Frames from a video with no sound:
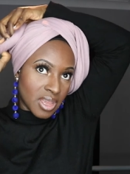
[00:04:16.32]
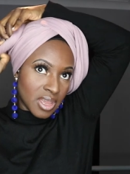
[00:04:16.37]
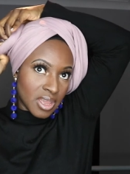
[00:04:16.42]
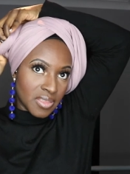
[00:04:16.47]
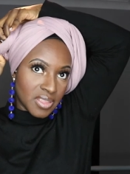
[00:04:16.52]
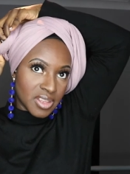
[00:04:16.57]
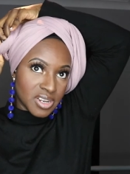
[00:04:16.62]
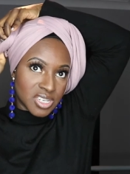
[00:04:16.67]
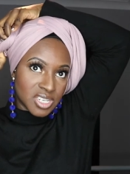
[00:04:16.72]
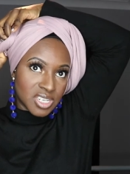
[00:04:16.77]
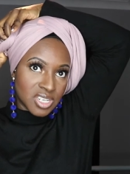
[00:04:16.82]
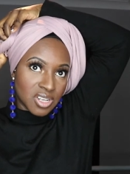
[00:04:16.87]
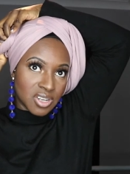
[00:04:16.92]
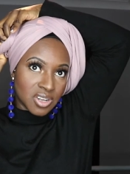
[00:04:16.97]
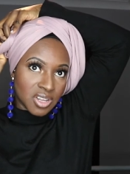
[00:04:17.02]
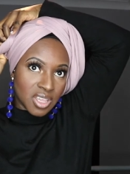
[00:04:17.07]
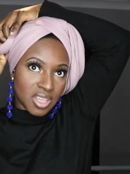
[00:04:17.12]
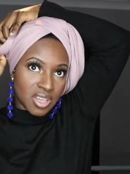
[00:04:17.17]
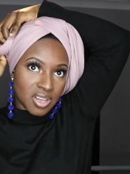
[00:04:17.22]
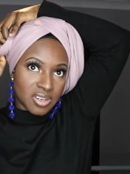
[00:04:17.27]
and then
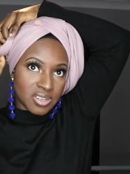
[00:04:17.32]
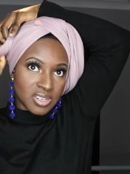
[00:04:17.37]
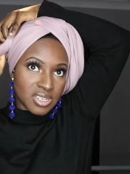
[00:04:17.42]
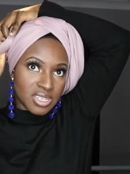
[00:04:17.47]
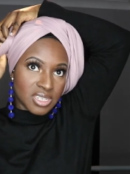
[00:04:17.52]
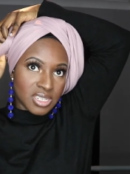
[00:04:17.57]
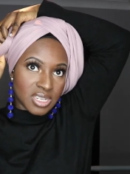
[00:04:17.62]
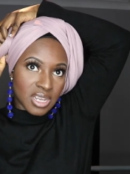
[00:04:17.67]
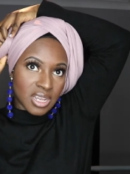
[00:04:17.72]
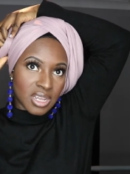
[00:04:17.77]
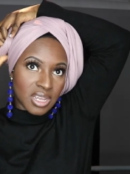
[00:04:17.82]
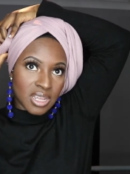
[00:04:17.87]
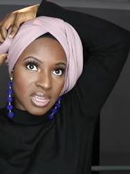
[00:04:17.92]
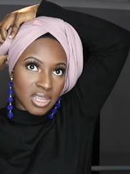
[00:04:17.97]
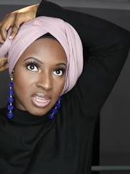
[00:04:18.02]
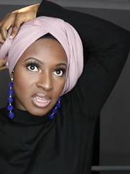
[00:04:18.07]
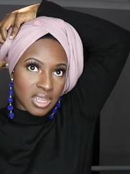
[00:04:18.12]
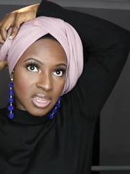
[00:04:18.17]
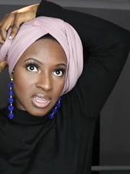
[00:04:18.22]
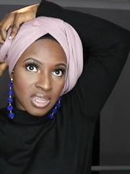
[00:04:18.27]
tuck it under
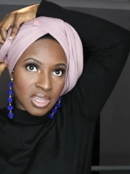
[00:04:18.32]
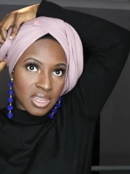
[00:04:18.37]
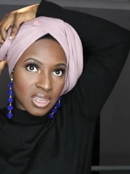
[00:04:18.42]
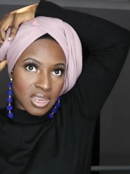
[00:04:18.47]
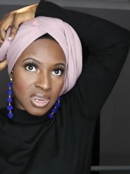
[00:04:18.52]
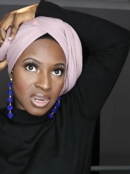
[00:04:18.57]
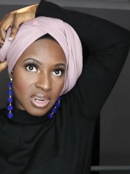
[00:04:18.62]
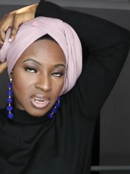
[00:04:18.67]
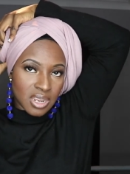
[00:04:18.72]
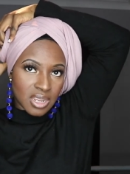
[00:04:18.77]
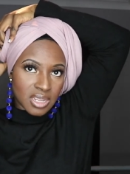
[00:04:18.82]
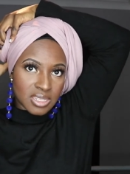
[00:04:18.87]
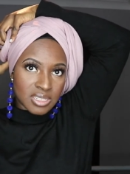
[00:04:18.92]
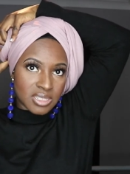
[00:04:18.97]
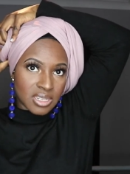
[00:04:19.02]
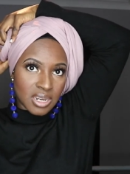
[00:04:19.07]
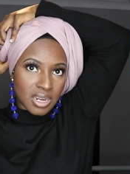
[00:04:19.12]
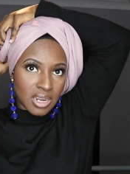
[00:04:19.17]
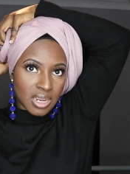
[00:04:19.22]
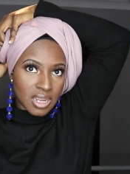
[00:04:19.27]

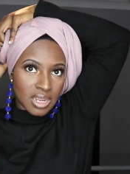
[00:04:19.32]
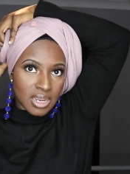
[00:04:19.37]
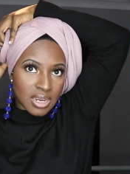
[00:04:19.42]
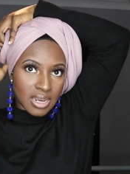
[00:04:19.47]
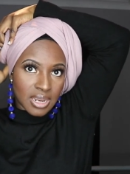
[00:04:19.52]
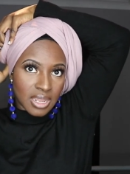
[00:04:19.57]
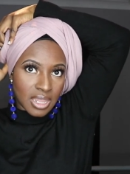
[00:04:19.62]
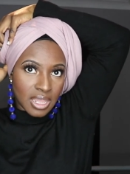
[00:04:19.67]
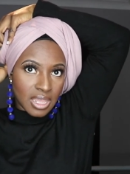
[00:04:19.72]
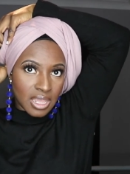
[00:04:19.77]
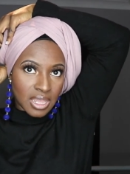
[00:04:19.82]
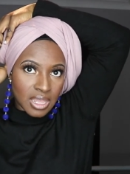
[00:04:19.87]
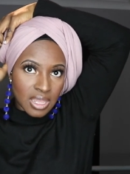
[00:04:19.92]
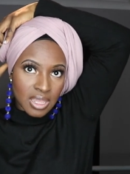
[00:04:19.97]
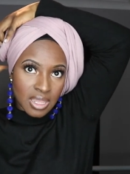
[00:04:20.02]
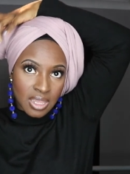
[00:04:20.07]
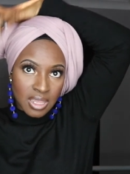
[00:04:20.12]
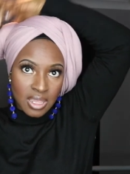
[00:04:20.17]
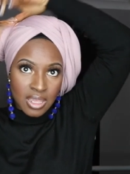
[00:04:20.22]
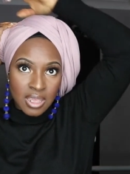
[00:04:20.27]
nice and neatly.
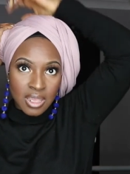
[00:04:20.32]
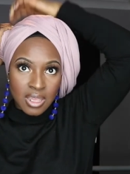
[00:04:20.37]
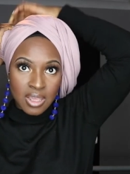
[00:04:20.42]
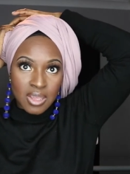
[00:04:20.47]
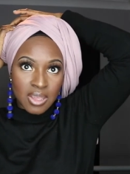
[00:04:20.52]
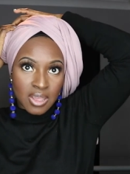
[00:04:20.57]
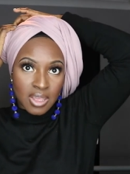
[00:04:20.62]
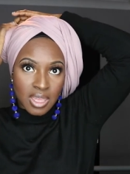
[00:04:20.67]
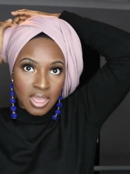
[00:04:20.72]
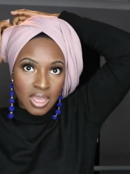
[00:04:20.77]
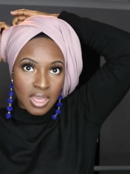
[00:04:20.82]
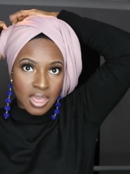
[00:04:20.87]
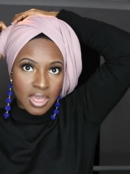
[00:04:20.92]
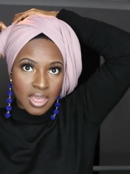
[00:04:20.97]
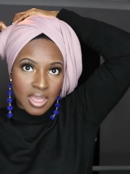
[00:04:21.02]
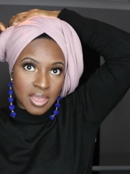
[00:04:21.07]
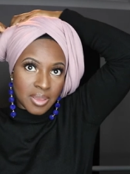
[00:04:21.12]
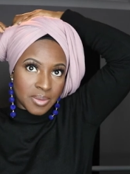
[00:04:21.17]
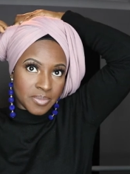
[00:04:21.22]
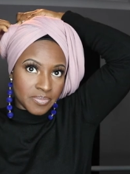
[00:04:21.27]

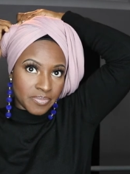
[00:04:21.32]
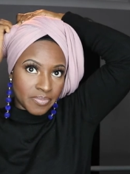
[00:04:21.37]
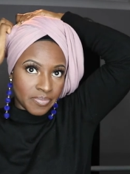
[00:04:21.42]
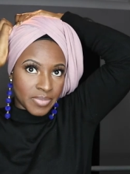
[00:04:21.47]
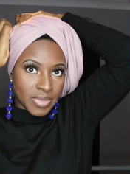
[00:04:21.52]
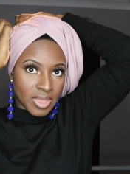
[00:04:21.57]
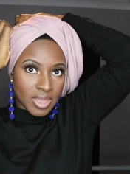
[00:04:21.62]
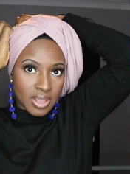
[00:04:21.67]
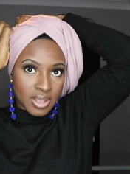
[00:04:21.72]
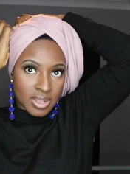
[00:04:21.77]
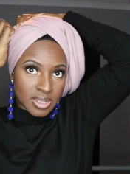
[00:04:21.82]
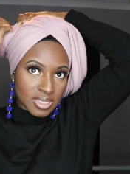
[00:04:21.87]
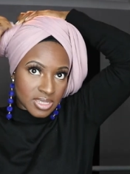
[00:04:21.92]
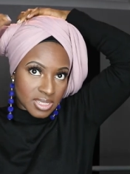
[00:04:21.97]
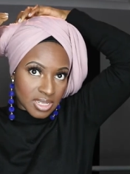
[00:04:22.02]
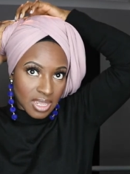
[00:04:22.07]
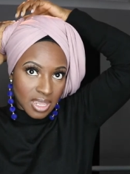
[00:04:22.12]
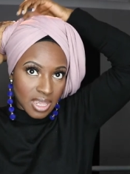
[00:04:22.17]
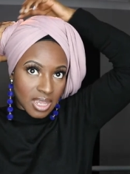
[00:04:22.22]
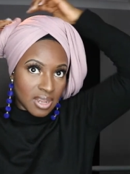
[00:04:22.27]
Okay,
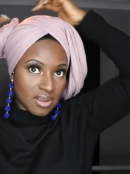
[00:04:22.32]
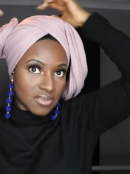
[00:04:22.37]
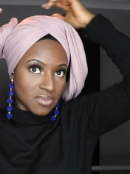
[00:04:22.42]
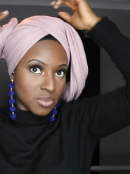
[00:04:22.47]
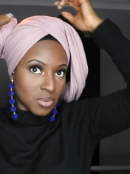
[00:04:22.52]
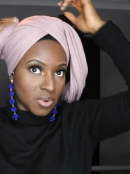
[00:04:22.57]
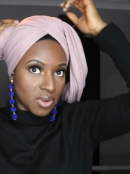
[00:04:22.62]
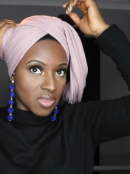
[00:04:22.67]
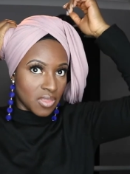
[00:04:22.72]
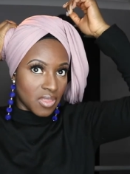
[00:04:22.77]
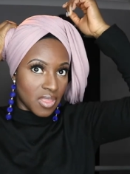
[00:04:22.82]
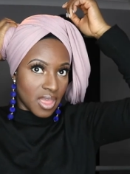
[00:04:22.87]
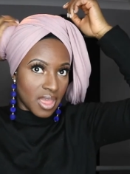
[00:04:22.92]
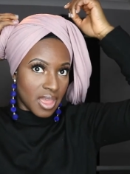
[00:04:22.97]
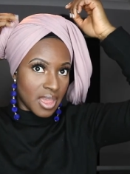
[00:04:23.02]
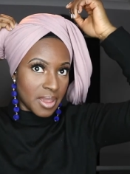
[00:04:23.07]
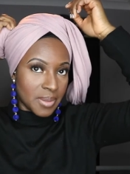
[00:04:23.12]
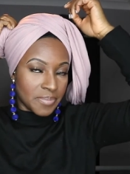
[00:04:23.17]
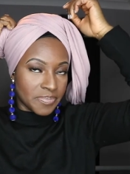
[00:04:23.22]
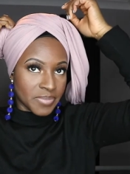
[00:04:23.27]
so you have one
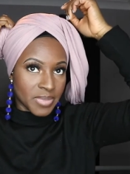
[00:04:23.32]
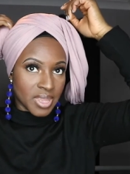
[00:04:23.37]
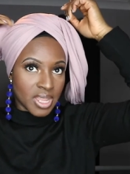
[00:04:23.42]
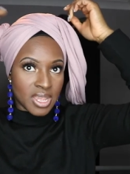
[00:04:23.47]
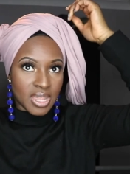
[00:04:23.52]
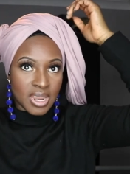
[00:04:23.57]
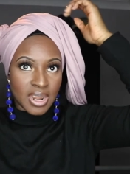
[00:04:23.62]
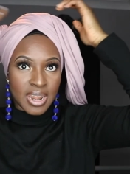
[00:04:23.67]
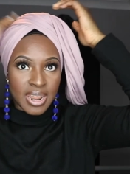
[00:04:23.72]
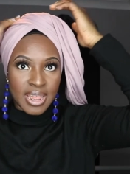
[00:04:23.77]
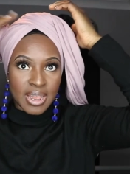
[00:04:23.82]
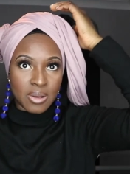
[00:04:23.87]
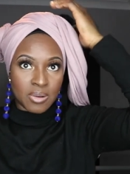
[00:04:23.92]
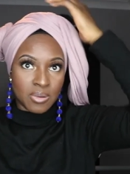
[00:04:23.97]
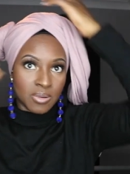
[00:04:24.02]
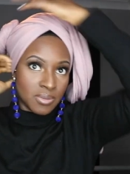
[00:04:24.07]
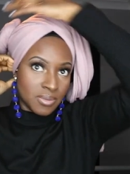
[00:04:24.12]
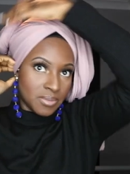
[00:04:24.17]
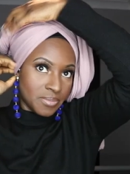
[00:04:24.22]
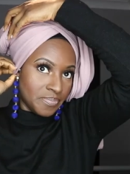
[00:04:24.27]
there.
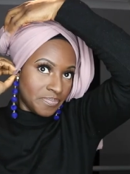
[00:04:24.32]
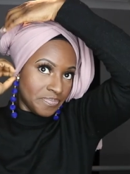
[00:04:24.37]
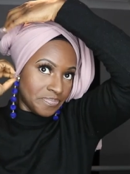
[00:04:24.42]
Now